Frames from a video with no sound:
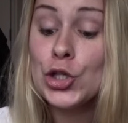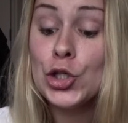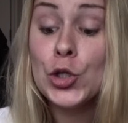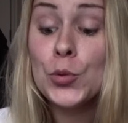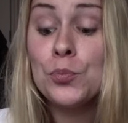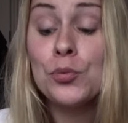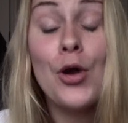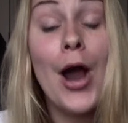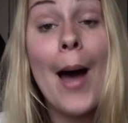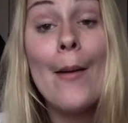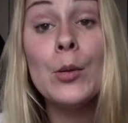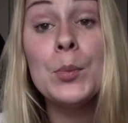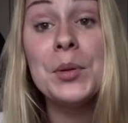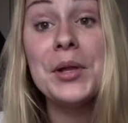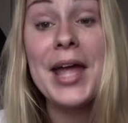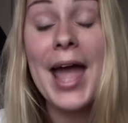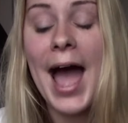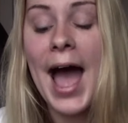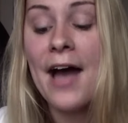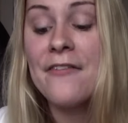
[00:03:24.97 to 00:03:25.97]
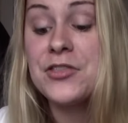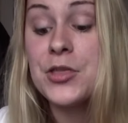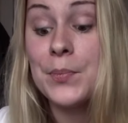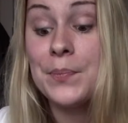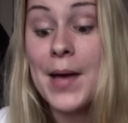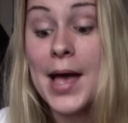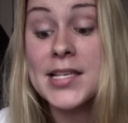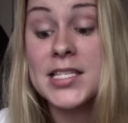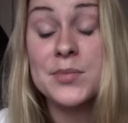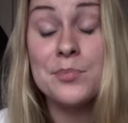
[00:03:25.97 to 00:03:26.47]
"You probably have the
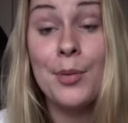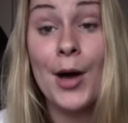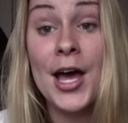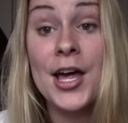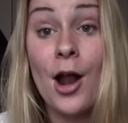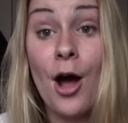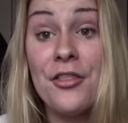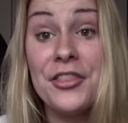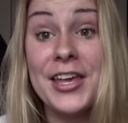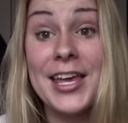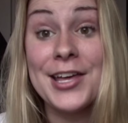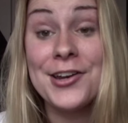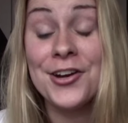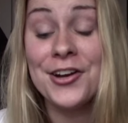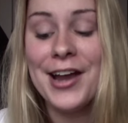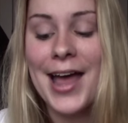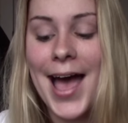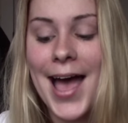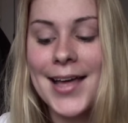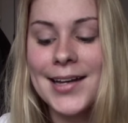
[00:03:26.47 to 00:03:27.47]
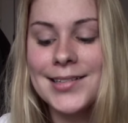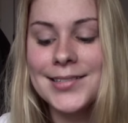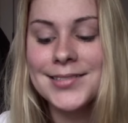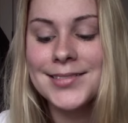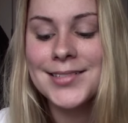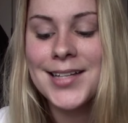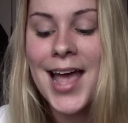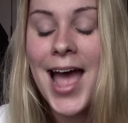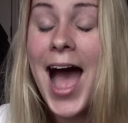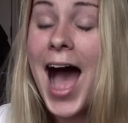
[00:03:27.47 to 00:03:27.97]
best butt on the internet.
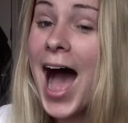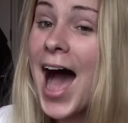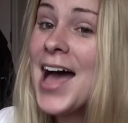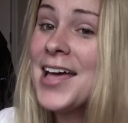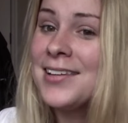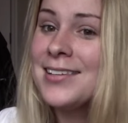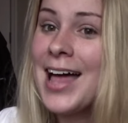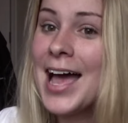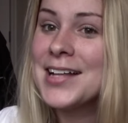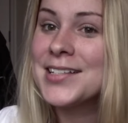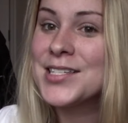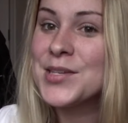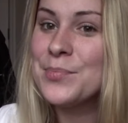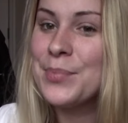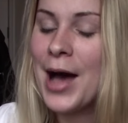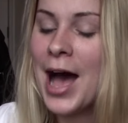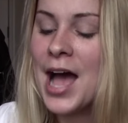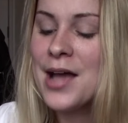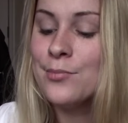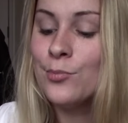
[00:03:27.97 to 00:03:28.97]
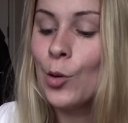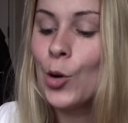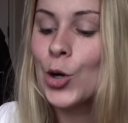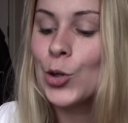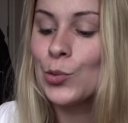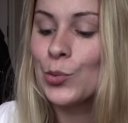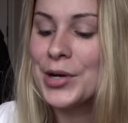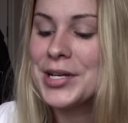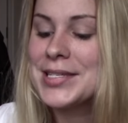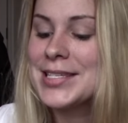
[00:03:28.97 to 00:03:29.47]
I'd like to buy
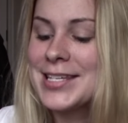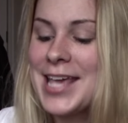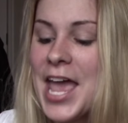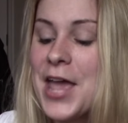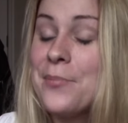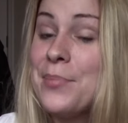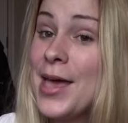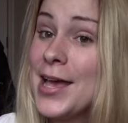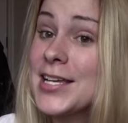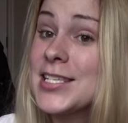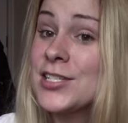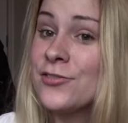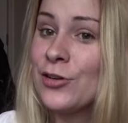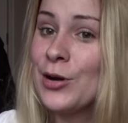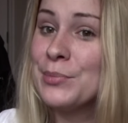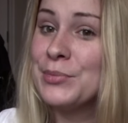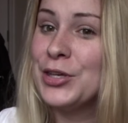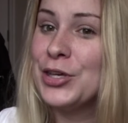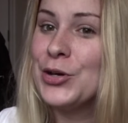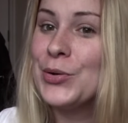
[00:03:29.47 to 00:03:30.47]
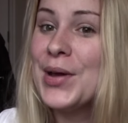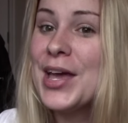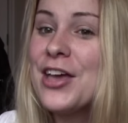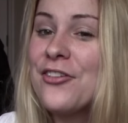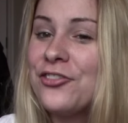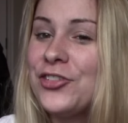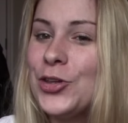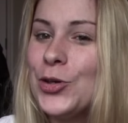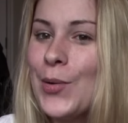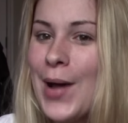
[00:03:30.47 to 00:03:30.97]
more risque pics from you
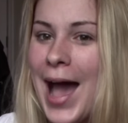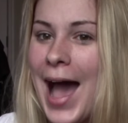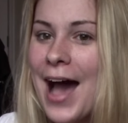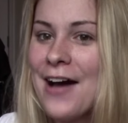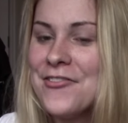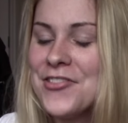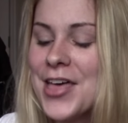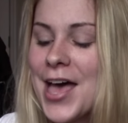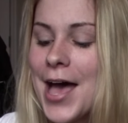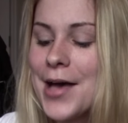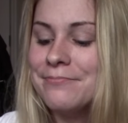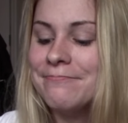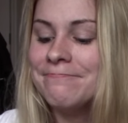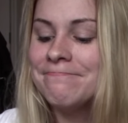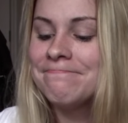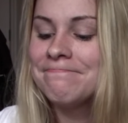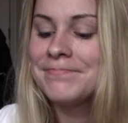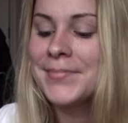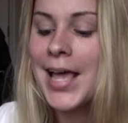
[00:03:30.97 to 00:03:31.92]
if you have them.